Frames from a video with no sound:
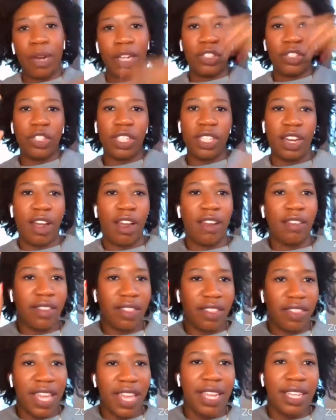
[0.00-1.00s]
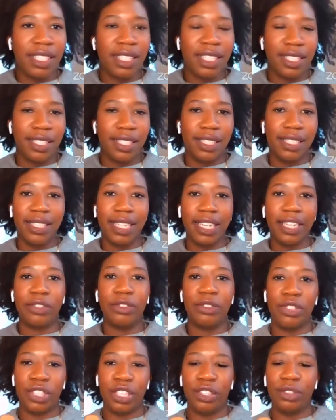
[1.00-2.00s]
and brushes and all of the things. A stick
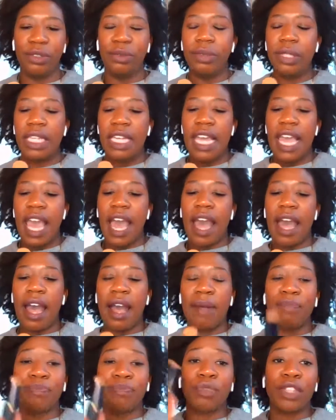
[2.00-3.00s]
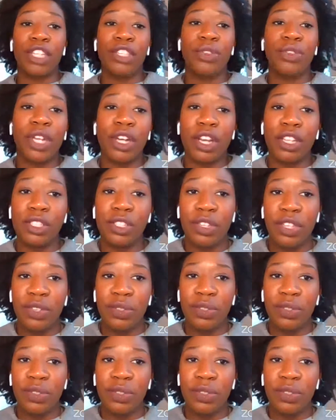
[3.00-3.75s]
will do. Um, you can also